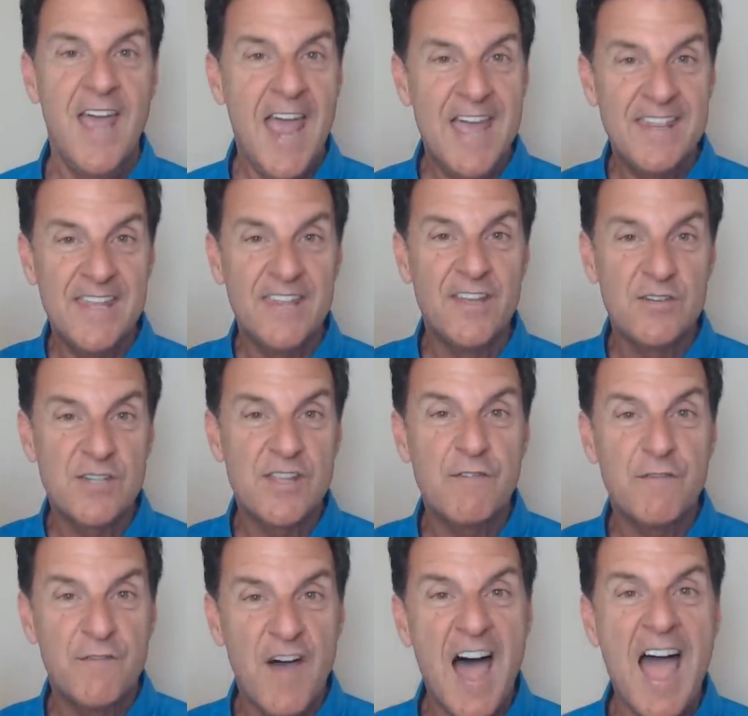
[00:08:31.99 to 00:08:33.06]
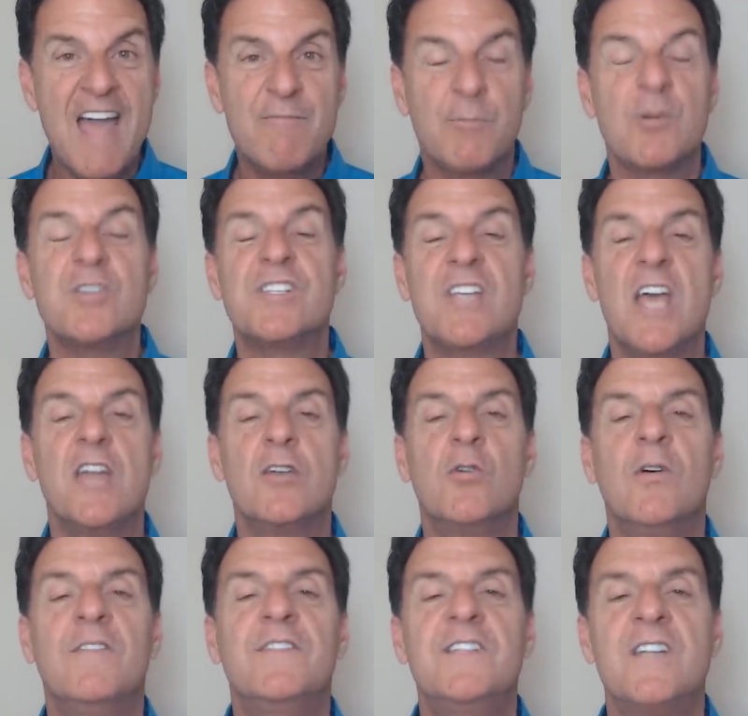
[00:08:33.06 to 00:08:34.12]
And then there's the five percent
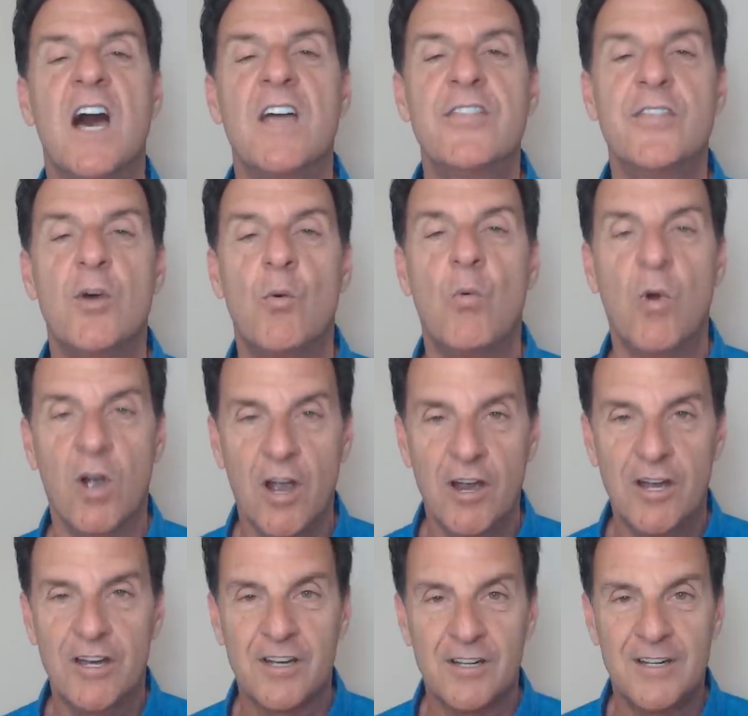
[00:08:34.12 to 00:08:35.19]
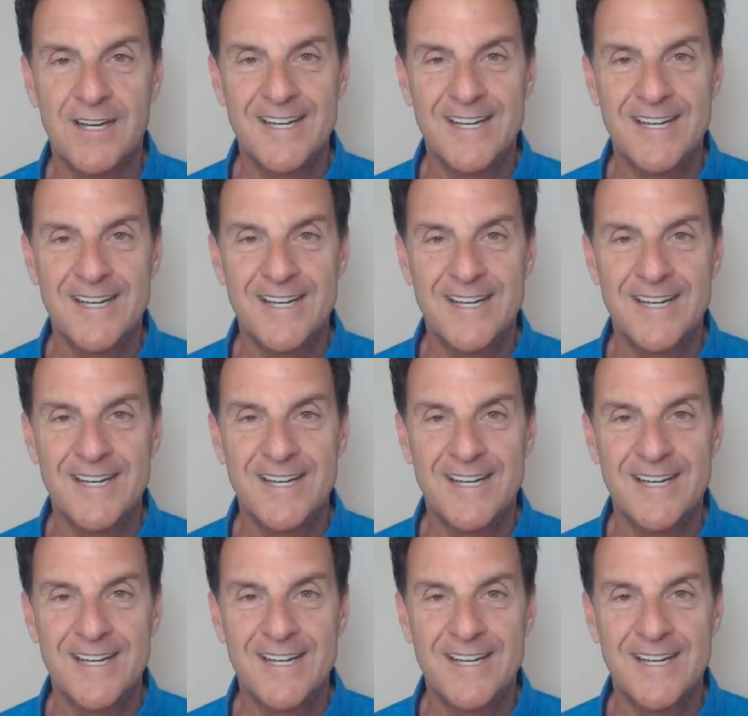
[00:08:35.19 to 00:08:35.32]
who have done the work